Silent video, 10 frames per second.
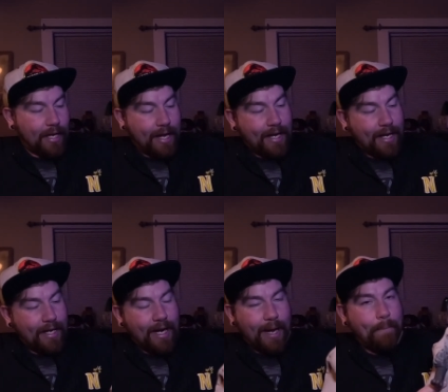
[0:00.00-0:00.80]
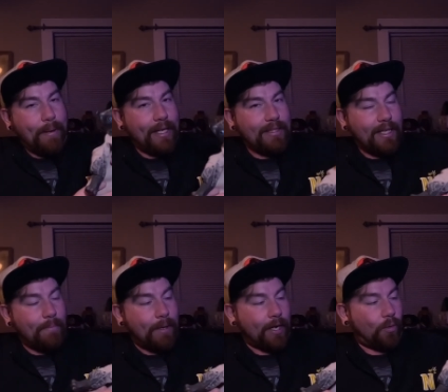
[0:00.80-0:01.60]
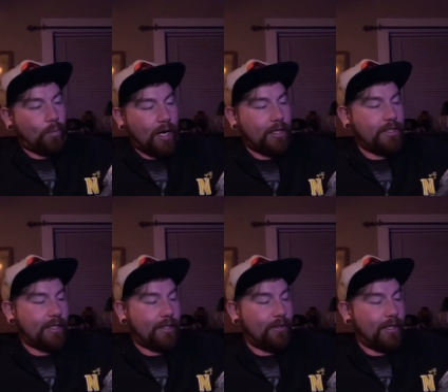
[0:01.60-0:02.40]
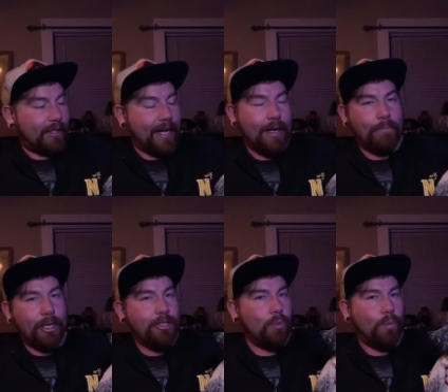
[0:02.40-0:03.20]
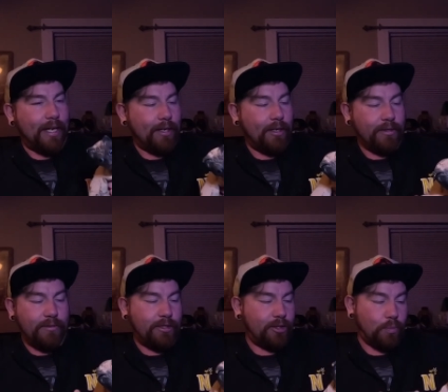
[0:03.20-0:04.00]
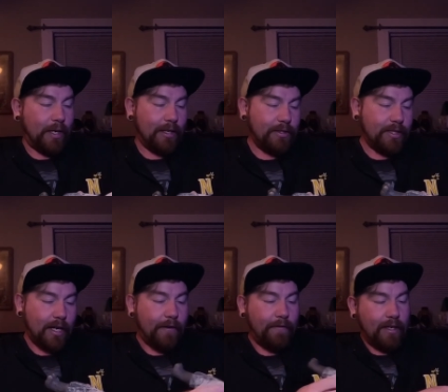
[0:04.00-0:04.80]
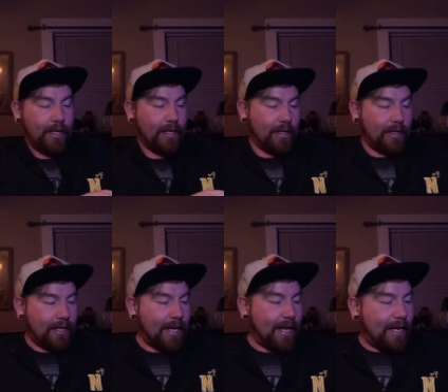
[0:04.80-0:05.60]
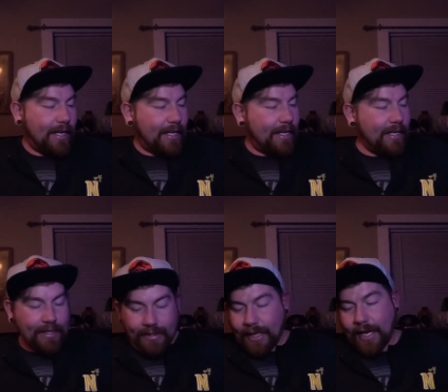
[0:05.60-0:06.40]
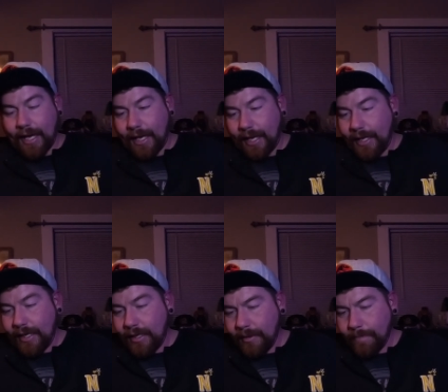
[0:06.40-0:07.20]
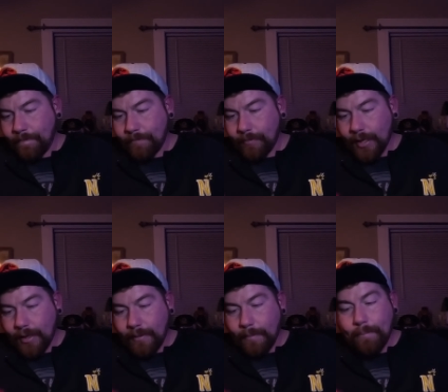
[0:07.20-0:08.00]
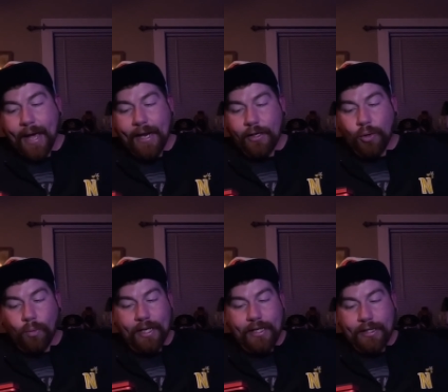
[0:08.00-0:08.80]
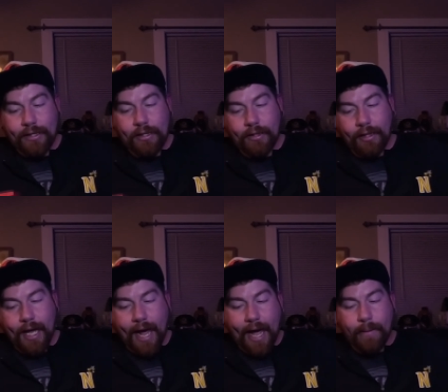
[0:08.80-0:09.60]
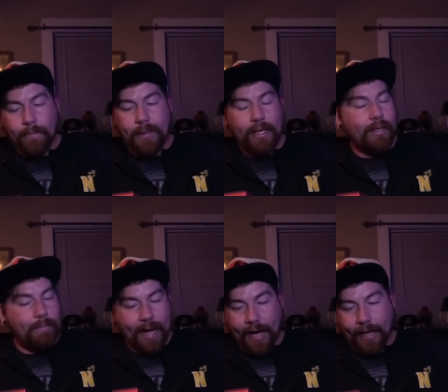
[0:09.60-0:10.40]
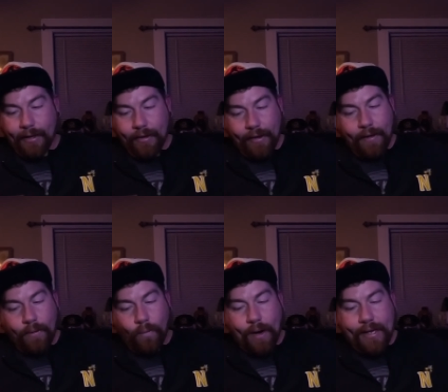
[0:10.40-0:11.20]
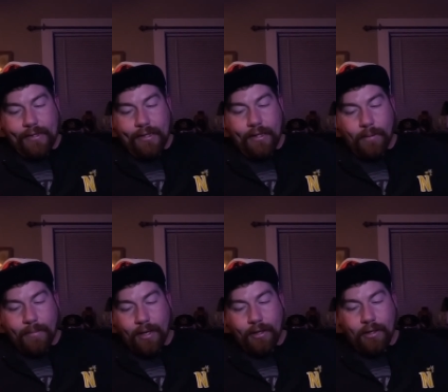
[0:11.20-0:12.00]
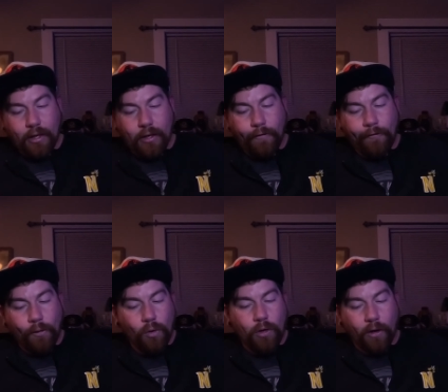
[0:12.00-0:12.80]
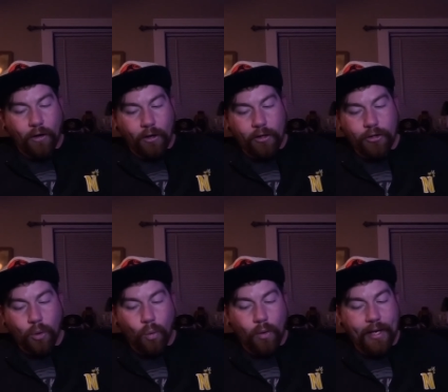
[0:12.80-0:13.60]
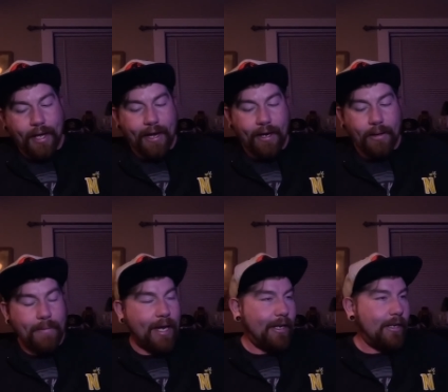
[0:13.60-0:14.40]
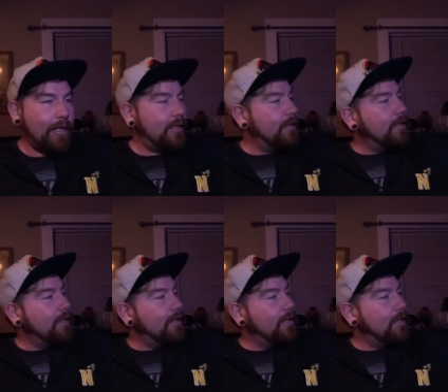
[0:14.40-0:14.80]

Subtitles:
And I picked it up at a garage sale, and they had a bunch of weird stuff. And it is a Pettigrease cat beanbag resin Americana folk art toy handmade